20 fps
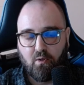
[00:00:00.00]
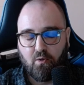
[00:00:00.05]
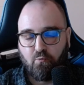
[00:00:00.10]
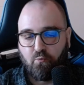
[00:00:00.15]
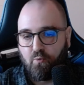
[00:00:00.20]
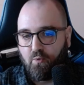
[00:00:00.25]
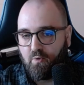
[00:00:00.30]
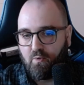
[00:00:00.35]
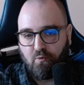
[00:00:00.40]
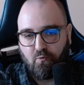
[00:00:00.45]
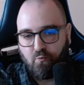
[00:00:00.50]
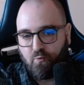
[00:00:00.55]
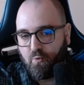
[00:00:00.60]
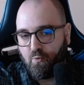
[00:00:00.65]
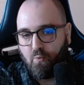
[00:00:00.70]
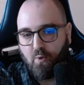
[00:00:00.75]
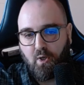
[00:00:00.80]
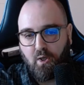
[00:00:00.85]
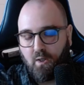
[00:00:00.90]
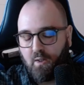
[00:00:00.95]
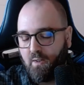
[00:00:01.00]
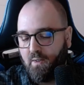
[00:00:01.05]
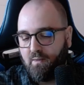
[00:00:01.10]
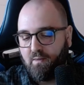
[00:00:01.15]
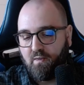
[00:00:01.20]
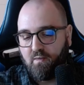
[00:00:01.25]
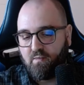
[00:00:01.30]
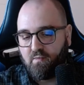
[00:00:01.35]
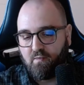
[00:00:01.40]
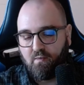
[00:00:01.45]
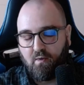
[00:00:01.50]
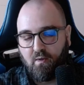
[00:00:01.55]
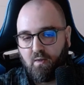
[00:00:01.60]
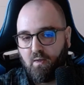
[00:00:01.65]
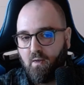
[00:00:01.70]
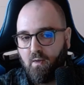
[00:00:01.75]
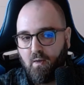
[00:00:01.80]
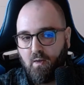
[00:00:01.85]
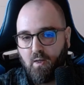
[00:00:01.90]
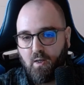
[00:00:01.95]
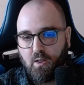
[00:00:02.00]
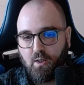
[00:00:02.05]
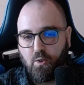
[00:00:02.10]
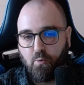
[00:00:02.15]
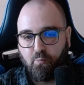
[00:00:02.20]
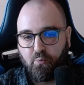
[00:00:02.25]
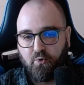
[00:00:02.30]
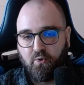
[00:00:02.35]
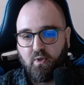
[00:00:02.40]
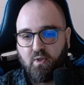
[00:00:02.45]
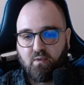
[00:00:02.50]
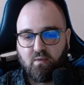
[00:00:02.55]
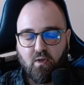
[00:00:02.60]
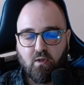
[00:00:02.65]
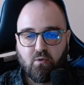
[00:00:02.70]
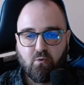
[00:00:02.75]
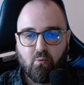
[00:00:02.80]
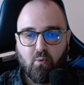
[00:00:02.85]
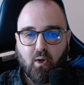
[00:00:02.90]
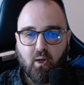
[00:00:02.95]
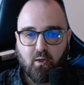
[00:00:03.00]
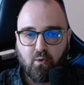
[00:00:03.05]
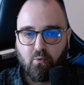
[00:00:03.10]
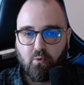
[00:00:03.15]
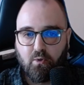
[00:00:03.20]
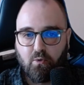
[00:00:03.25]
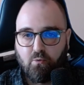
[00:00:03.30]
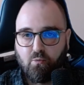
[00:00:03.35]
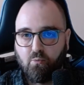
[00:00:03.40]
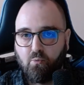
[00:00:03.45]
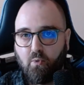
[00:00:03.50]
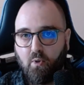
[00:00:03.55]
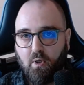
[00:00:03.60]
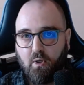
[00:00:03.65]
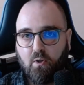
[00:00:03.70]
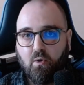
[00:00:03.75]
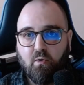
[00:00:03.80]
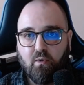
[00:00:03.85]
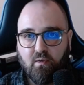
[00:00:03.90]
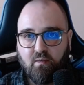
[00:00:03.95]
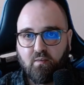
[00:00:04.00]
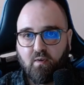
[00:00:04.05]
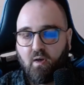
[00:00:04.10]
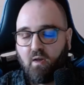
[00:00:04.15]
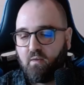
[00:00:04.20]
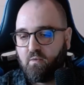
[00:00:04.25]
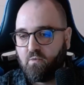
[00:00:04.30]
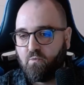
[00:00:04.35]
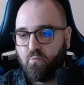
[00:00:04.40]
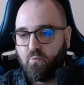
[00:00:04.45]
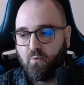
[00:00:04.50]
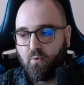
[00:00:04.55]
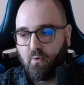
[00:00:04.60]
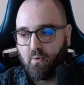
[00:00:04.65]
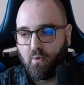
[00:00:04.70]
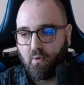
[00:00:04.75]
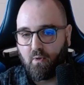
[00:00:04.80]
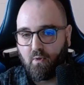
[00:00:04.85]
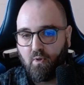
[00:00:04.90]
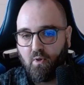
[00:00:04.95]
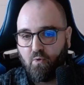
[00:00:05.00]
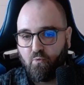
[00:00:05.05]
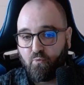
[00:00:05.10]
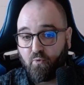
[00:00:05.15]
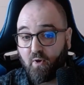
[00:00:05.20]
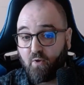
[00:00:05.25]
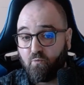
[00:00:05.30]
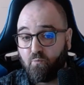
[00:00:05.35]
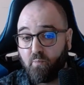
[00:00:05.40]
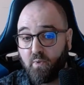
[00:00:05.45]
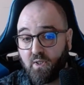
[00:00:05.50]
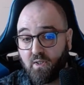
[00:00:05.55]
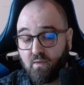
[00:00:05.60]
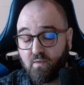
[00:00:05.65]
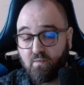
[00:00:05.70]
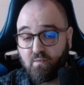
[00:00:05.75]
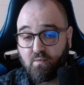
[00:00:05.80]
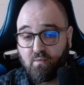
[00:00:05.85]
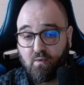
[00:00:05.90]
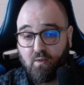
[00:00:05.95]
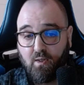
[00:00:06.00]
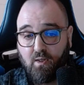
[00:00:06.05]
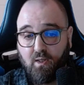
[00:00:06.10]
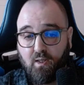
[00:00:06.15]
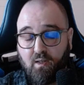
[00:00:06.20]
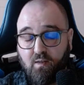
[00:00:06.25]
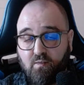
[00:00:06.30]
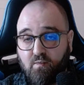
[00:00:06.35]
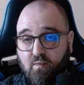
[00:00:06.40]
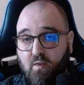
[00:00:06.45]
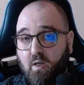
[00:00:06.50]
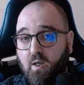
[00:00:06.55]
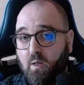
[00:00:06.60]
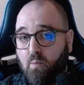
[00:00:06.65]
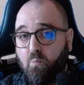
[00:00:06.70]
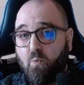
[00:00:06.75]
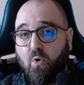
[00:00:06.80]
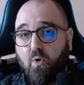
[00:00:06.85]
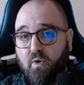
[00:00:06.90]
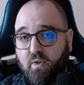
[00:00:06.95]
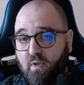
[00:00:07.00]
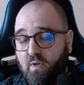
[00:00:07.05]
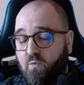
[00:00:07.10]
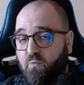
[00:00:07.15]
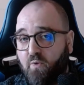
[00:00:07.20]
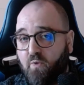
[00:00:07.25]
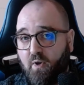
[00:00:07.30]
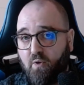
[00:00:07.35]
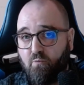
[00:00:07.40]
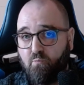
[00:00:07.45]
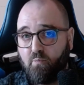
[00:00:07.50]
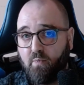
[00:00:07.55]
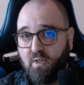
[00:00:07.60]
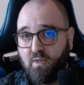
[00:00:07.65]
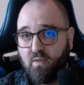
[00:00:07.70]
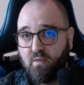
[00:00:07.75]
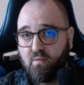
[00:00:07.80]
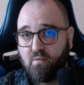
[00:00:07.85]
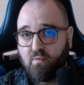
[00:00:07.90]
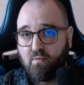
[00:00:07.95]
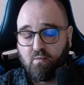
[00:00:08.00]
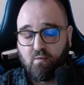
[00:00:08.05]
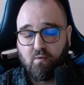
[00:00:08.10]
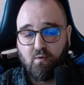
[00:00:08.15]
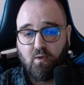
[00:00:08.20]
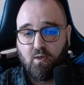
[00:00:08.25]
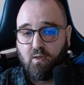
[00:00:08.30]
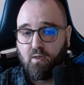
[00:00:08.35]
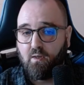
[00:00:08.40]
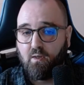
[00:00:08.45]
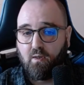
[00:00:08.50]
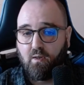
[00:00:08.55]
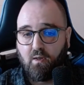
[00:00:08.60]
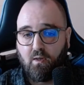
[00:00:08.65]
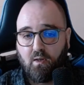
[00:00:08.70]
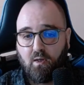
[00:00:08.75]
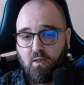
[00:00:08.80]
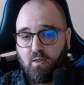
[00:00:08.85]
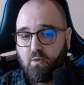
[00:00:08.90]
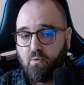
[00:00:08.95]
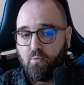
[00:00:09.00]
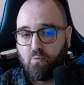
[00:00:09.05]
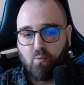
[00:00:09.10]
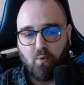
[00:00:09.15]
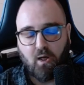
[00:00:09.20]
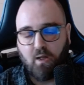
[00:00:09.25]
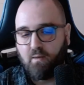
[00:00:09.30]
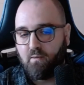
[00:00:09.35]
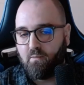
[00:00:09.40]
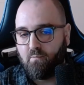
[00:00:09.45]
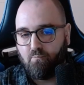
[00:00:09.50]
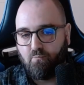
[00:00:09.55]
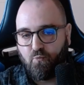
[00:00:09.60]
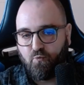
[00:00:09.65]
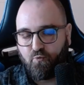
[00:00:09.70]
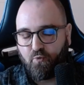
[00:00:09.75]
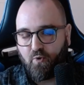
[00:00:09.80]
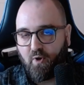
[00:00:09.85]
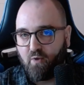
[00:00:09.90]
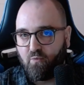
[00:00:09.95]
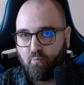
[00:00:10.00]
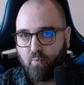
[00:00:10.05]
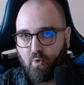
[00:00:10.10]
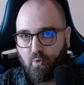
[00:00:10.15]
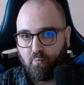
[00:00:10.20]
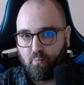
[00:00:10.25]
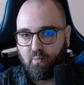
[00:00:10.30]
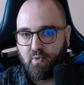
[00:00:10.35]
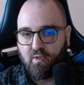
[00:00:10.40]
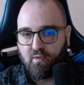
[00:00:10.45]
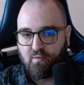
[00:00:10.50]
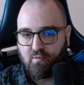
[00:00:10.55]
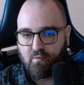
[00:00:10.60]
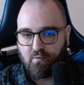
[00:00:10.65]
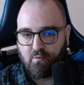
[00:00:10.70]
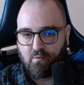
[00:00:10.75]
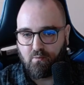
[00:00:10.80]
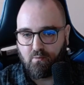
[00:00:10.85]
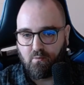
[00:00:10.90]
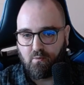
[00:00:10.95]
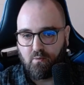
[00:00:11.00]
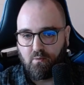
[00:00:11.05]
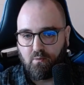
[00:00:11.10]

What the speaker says: If you are, let's say, you predict that you are going to work on a task for 5 minutes, it's taking more than 5 minutes, and you add 5 more minutes to